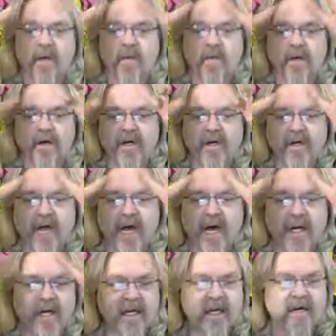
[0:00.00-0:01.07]
We could
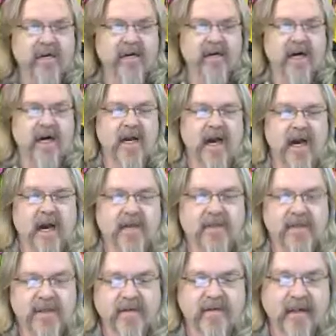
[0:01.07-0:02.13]
not even
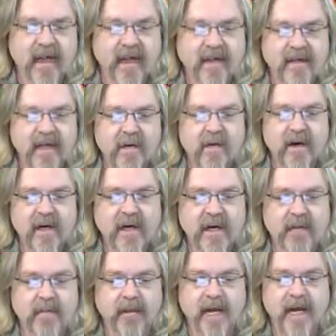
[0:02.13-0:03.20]
announce the fact that we
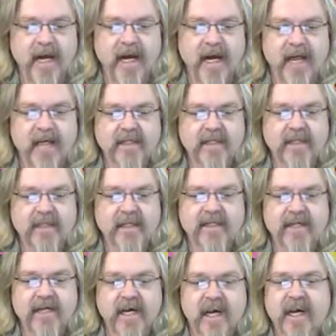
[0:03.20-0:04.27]
complied
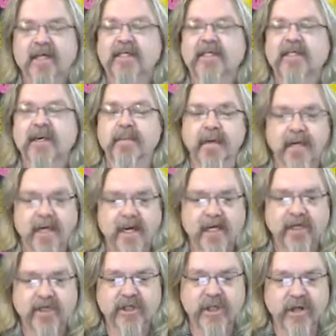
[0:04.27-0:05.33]
such a
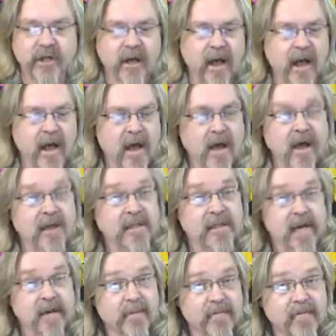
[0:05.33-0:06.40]
simulation.
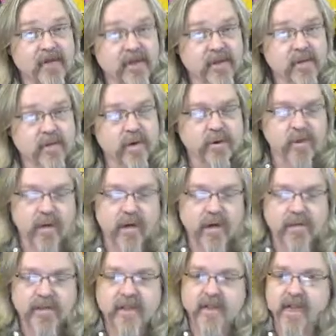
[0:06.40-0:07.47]
Top official
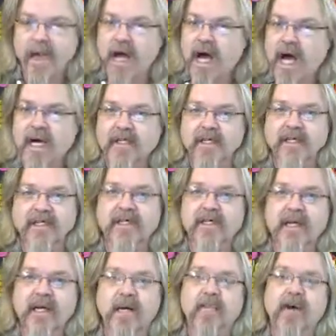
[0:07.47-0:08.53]
reports, and the lies just
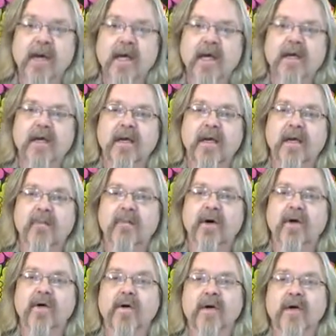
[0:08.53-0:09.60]
keep getting
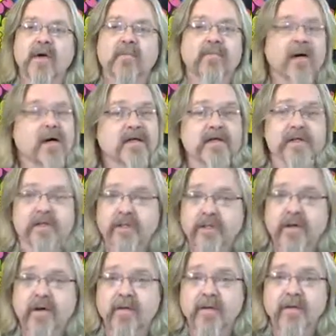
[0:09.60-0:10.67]
broken and brought to the
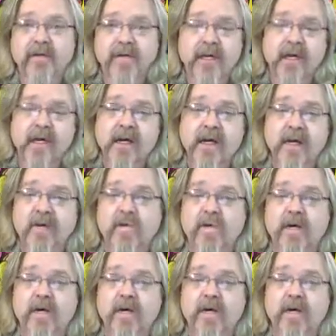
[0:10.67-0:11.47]
surface in